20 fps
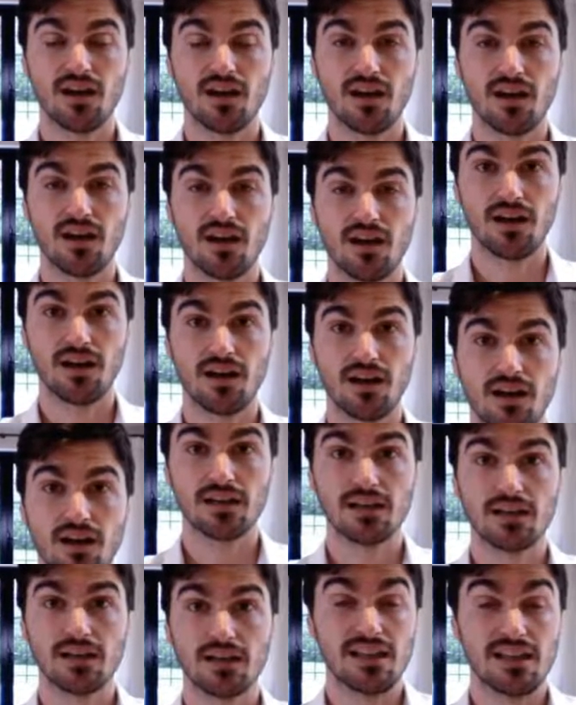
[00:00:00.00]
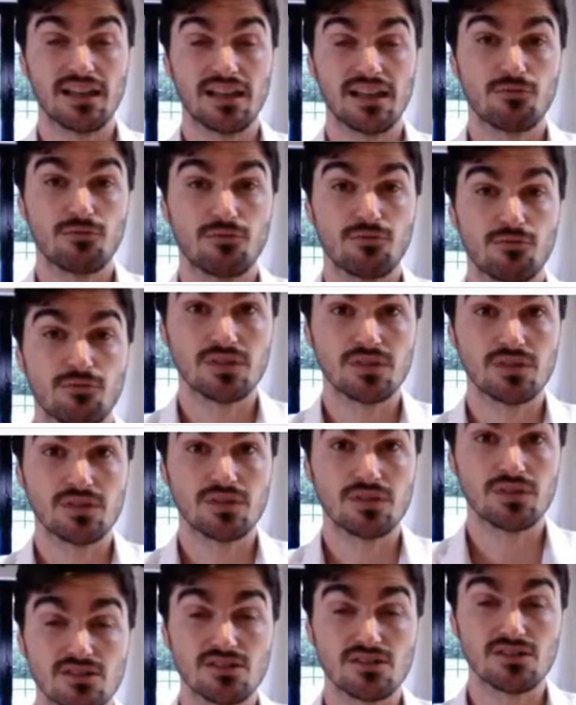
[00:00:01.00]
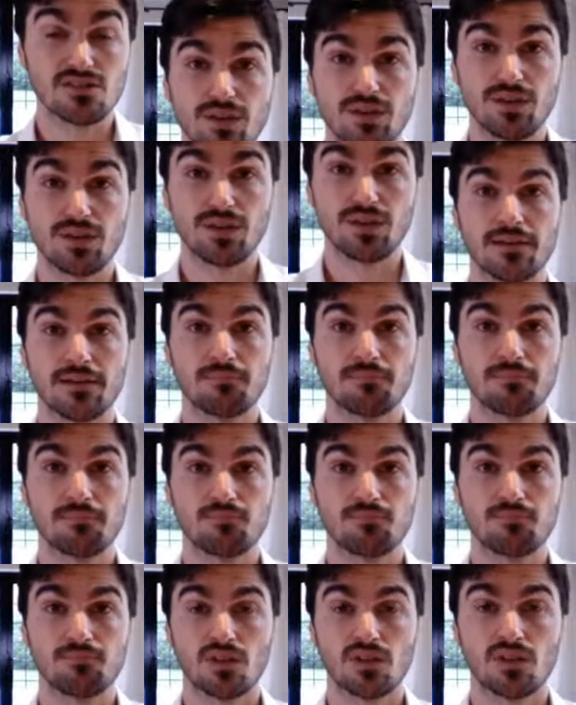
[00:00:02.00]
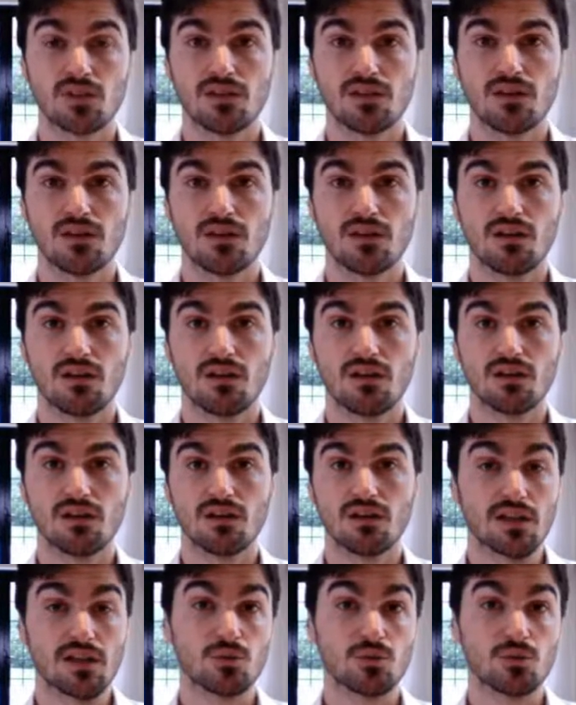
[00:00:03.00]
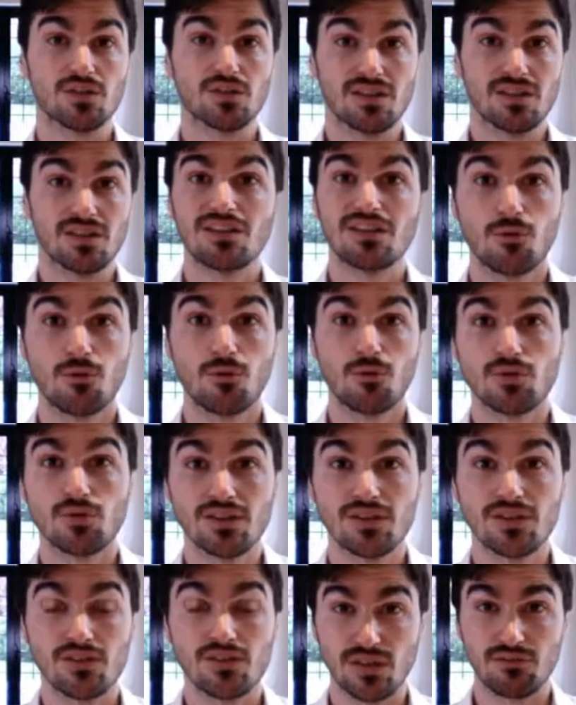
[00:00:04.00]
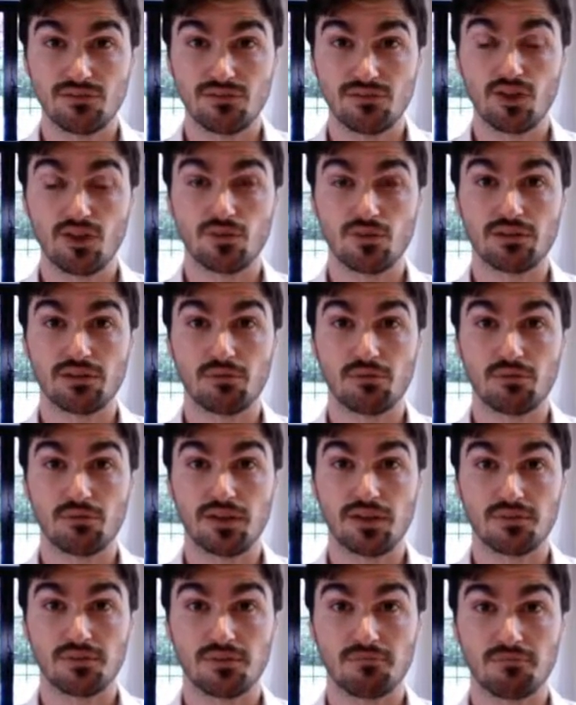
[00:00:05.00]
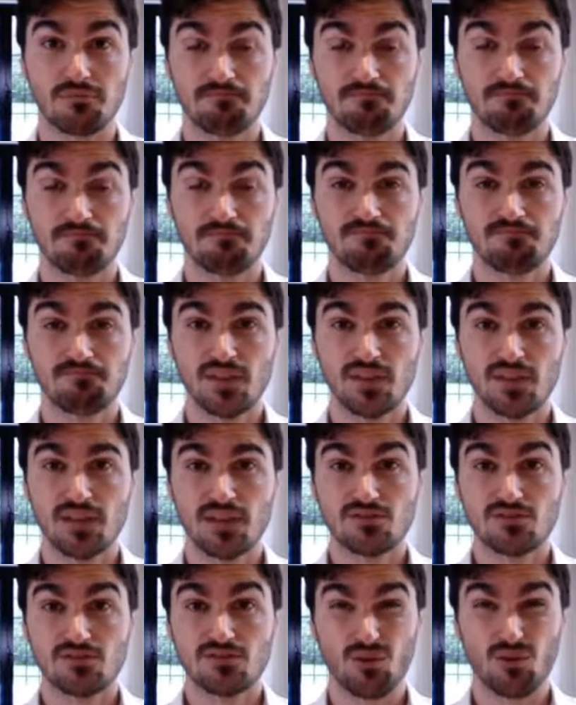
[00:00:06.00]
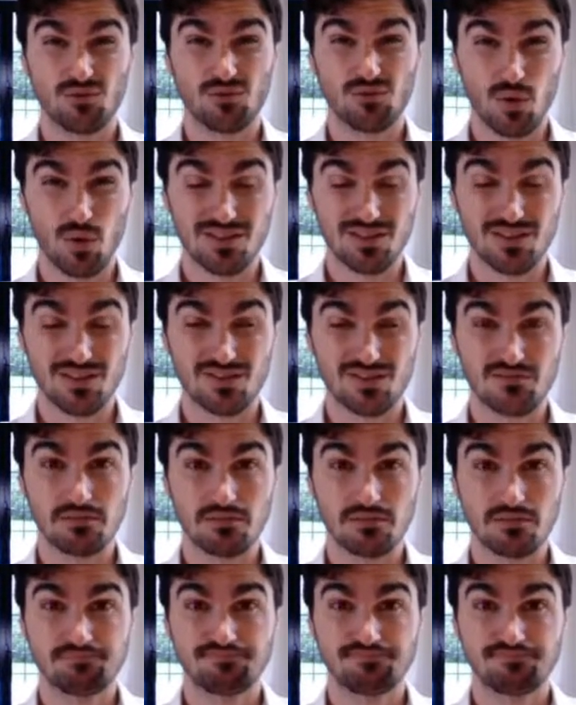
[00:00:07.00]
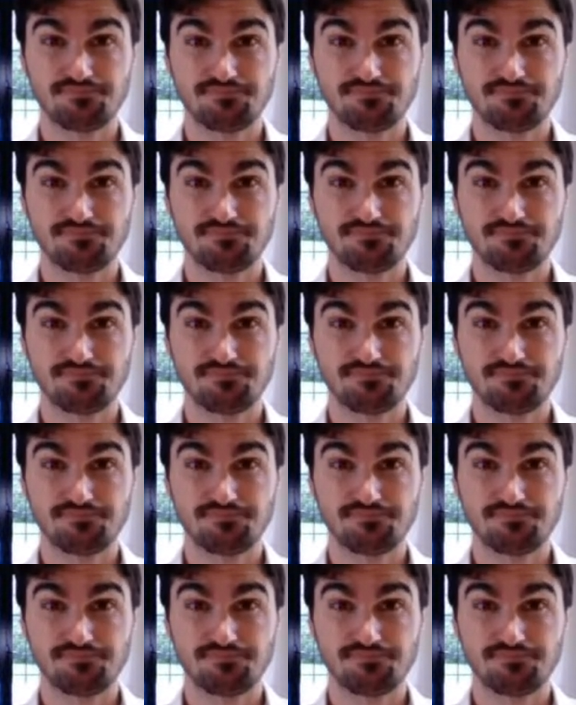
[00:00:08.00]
uh, in her late 40s that she would have a, uh, not late 40s, in her 40s that she'd have total hip replacement. So obviously quite severe